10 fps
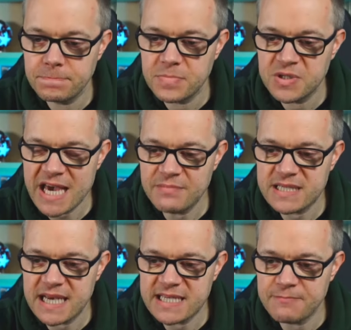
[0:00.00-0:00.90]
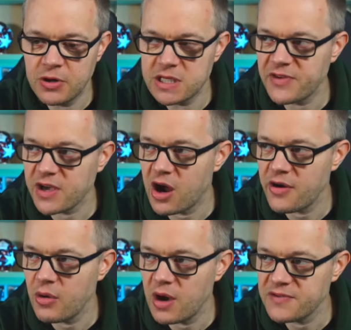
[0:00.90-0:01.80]
James says it puts
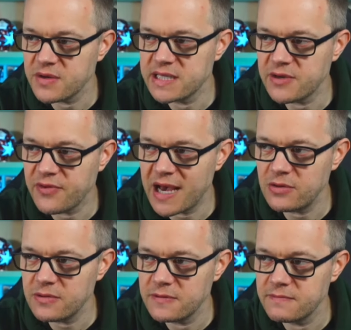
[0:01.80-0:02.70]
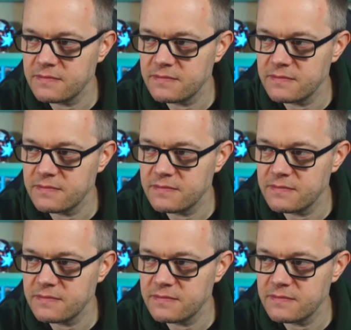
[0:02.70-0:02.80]
Vicario off, so it's a foul.